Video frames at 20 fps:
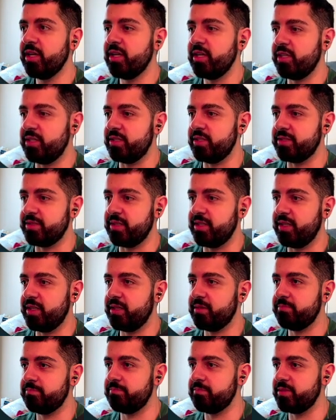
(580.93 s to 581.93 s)
He's
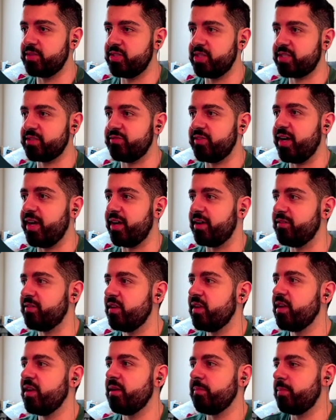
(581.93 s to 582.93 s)
6'5",
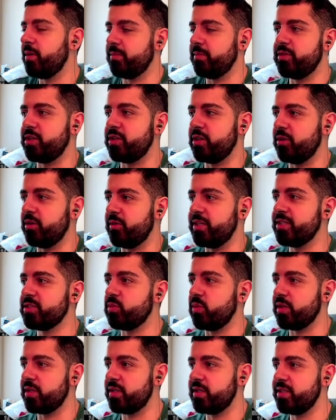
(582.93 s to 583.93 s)
but it is what
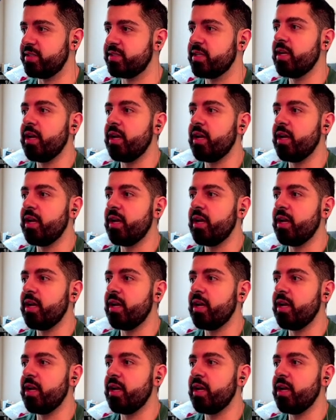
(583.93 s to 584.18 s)
it is.